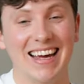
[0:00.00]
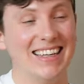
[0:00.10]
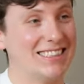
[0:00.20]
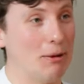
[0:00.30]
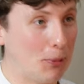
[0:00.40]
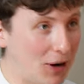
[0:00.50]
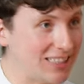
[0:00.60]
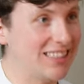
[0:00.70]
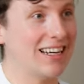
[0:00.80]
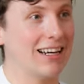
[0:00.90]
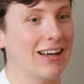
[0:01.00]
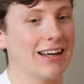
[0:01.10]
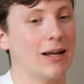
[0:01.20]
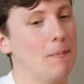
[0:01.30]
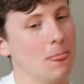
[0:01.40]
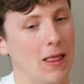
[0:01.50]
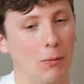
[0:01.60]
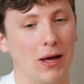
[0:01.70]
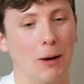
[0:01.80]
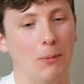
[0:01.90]
It's depressing. Like I
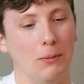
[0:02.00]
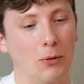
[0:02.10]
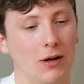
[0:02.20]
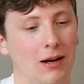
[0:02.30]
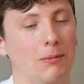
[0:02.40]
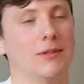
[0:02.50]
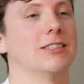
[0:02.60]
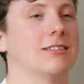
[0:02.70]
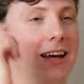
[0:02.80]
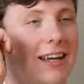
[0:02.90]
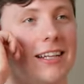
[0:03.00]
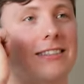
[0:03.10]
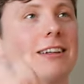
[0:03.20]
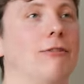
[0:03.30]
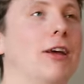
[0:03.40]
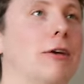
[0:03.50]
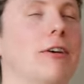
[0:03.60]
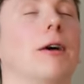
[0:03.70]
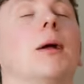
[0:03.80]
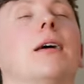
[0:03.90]
wake up in the morning and I'm just like instantly think of
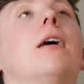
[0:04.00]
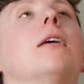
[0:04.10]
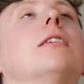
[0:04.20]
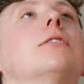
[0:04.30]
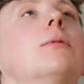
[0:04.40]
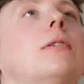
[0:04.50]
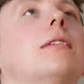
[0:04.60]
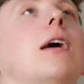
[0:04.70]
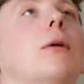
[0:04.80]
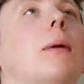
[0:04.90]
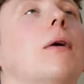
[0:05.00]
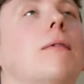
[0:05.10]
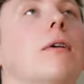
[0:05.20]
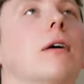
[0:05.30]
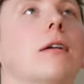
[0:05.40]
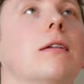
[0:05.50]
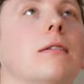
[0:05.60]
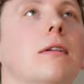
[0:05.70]
it. I'm like, oh yeah, sweet. Down about fucking